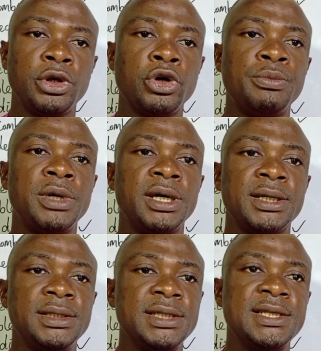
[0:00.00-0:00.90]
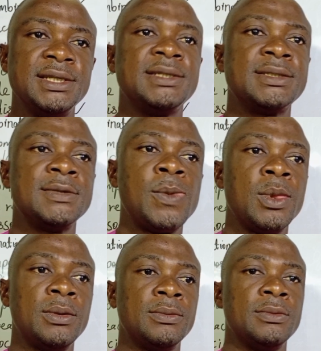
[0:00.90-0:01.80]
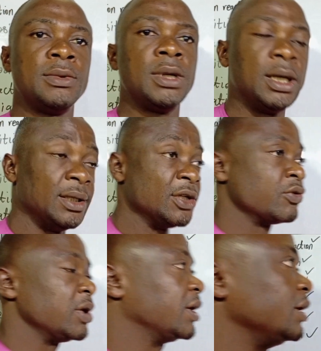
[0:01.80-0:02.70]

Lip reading: Welcome back. This is Anesco